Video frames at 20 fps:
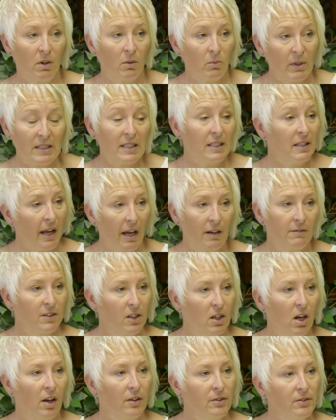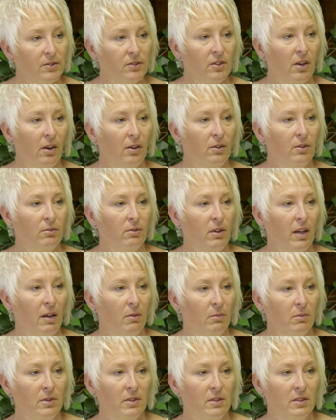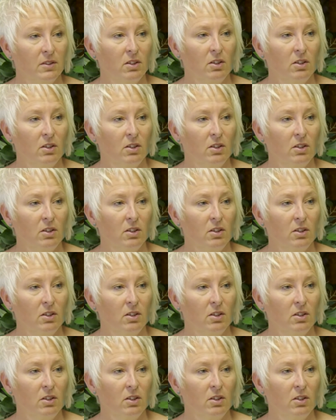We didn't have to close. So it was,